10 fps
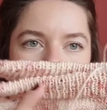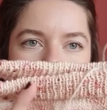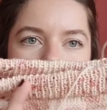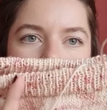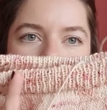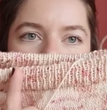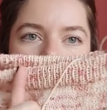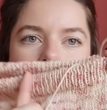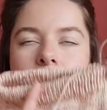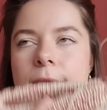hopefully
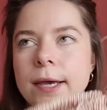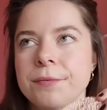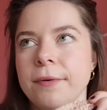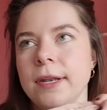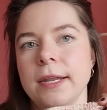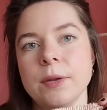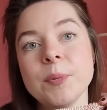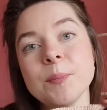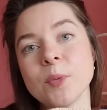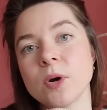I will have a little
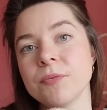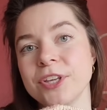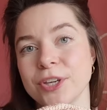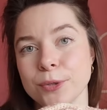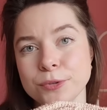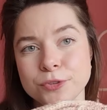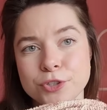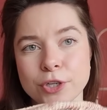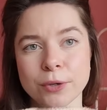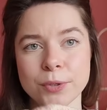bit more of a yoke to
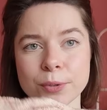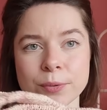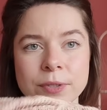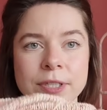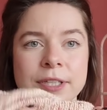show you.